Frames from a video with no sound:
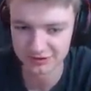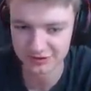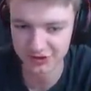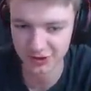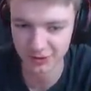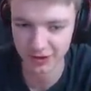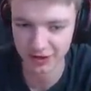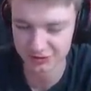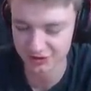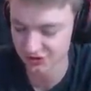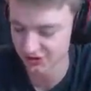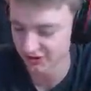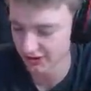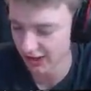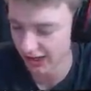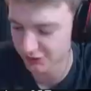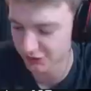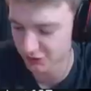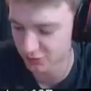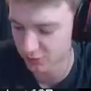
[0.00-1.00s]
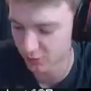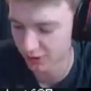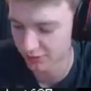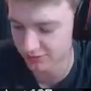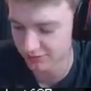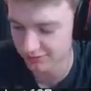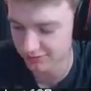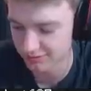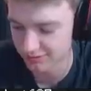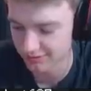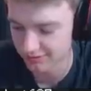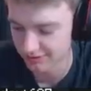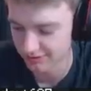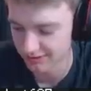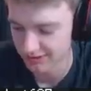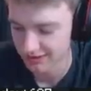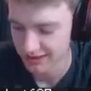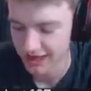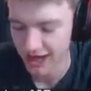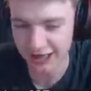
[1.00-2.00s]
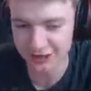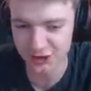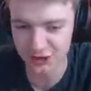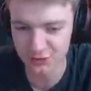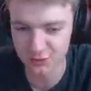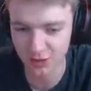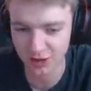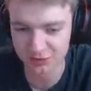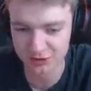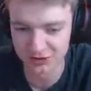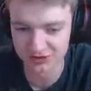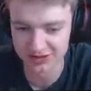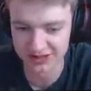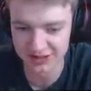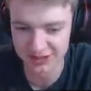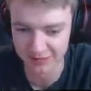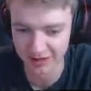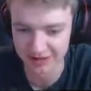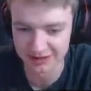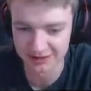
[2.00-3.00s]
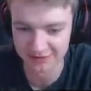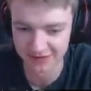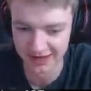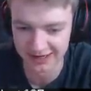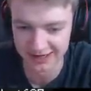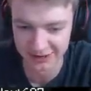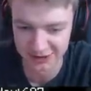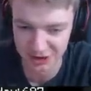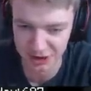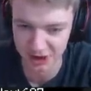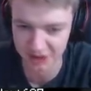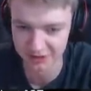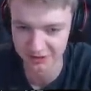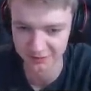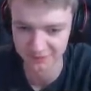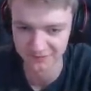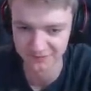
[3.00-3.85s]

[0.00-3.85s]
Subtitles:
So I'll just... I just won't... I just won't use it to my advantage.